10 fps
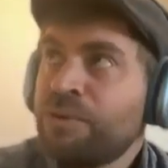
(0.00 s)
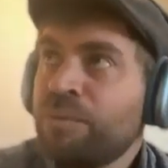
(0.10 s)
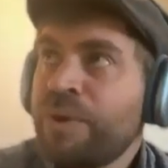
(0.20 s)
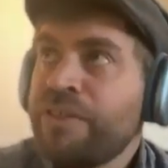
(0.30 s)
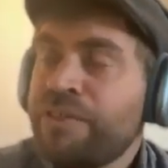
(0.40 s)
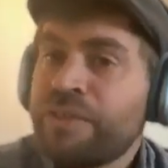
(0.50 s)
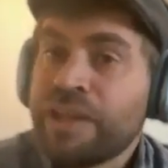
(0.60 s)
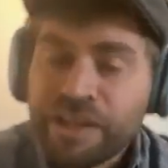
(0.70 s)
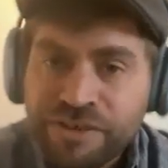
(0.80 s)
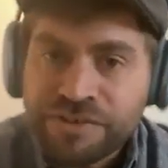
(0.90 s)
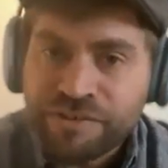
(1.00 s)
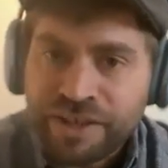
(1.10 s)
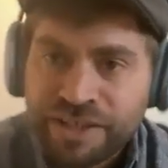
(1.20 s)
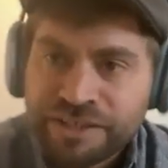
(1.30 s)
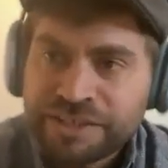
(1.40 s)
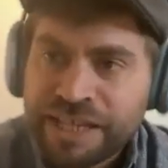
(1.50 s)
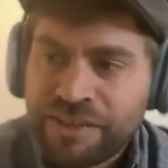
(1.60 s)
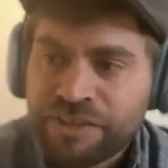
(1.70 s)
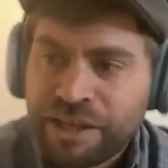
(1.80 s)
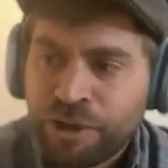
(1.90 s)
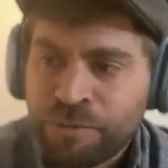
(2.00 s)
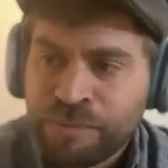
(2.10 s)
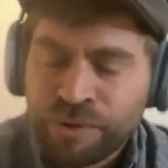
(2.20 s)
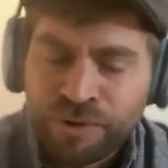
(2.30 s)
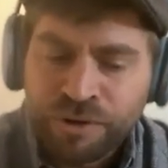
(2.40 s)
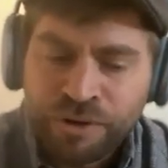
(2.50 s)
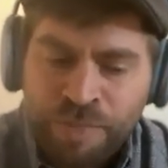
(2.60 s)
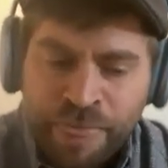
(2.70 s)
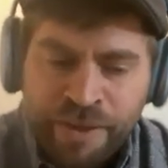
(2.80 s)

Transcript: With The Last of Us, it's a lot more,